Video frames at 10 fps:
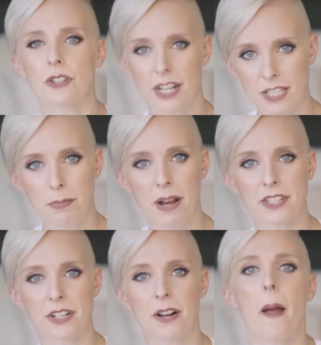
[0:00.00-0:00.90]
not
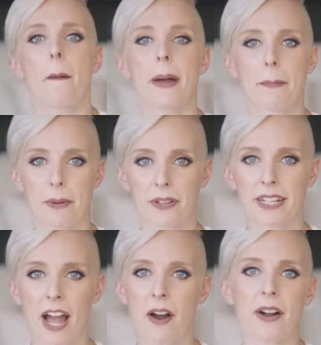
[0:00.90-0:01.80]
surprise her by
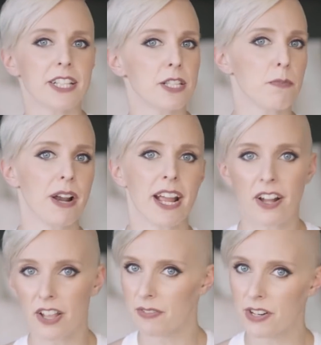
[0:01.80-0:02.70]
pulling out and spraying
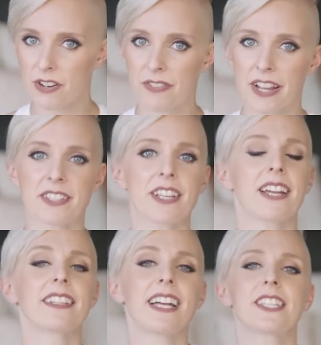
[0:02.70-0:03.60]
all over her face
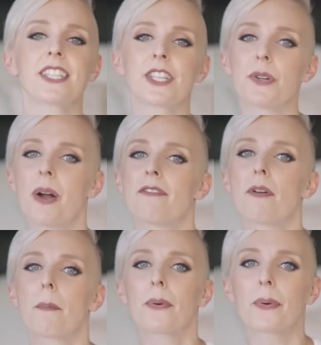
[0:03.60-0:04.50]
unless you
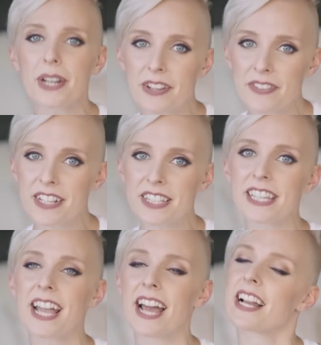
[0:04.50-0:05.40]
have
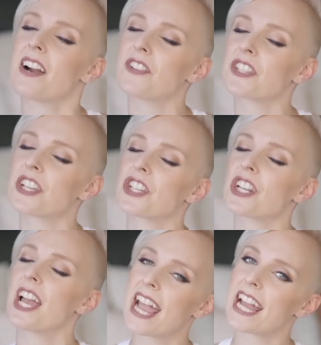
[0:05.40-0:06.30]
previously had a
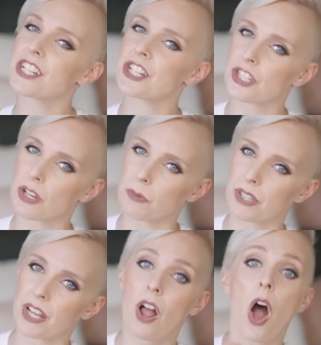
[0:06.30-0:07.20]
conversation and she's good
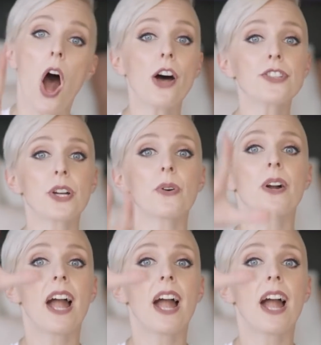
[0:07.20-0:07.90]
with it. Also,